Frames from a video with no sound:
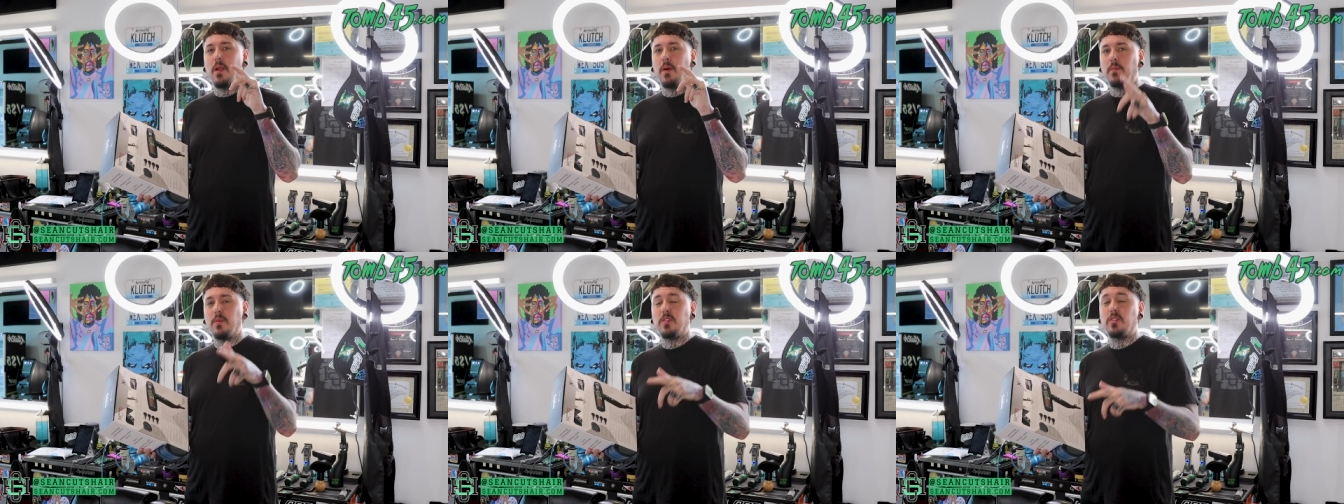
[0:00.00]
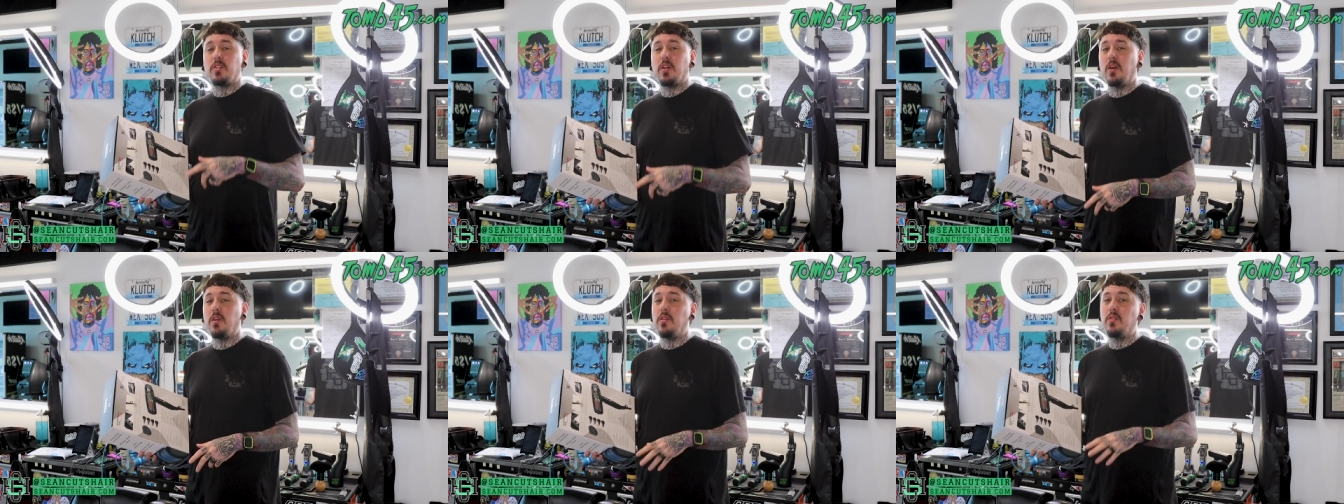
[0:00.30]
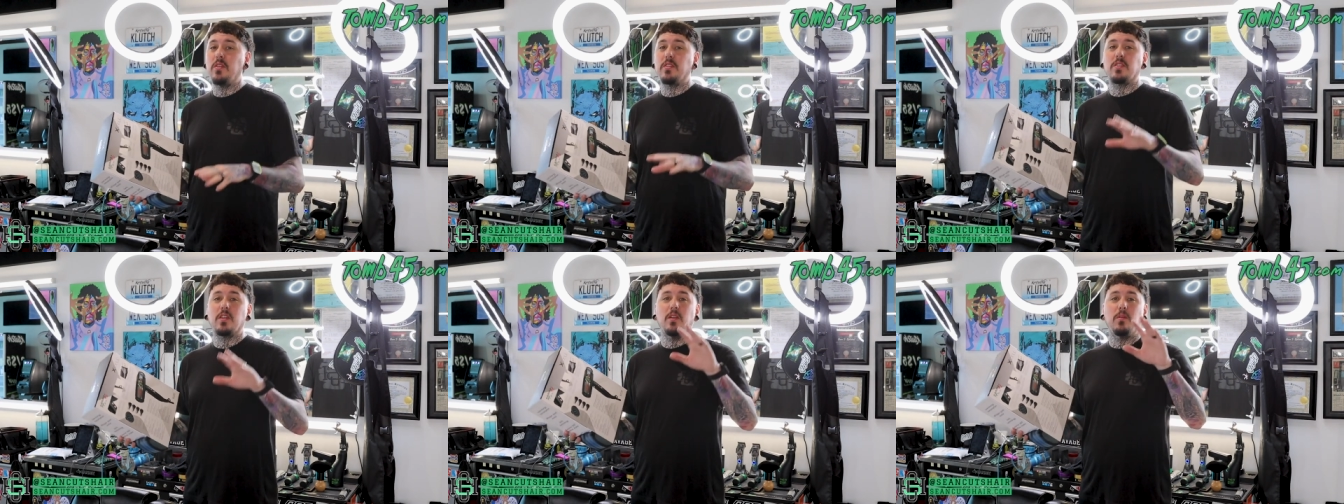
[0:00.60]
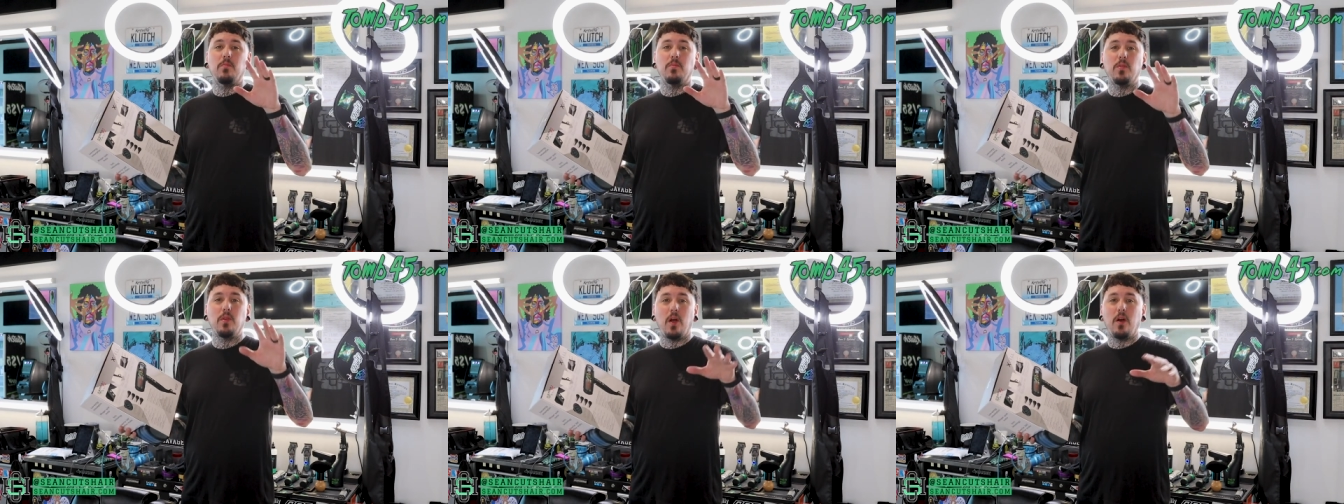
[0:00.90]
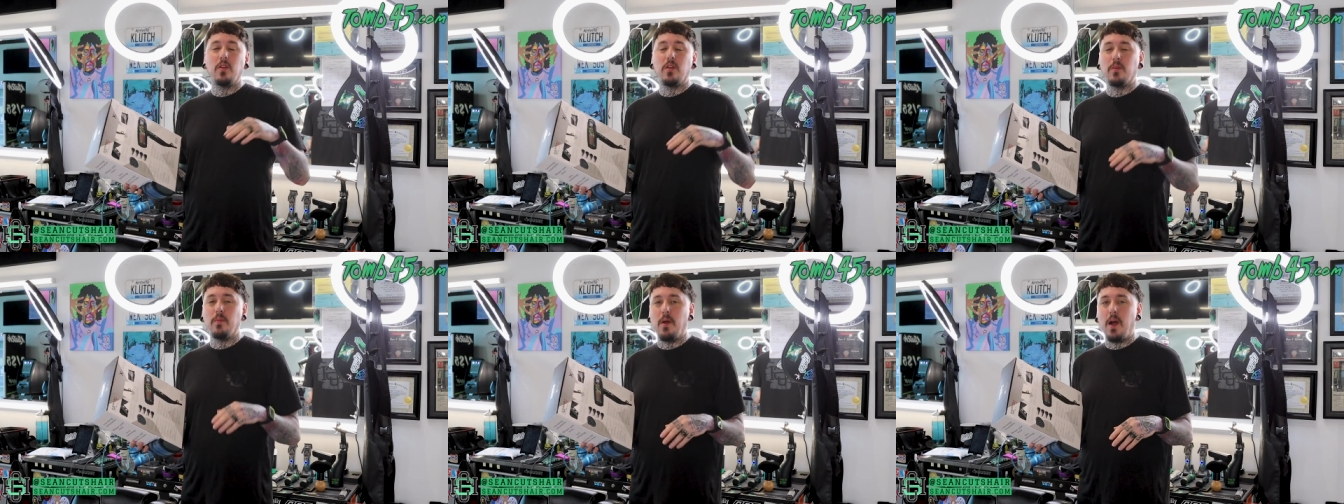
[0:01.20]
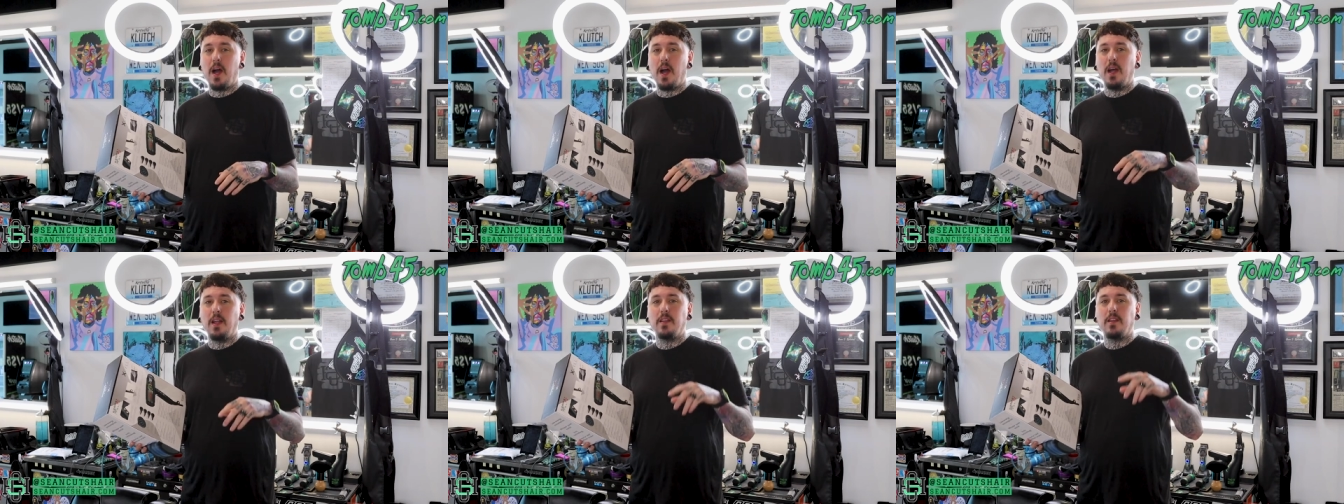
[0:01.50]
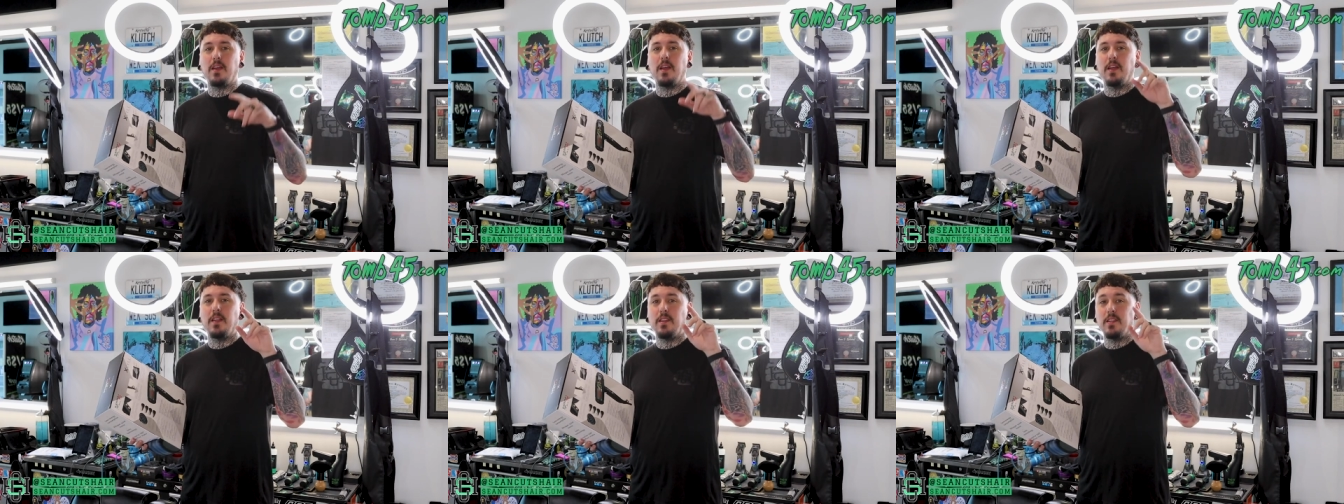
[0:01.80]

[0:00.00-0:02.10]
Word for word: I'm gonna show you that's gonna blow your mind.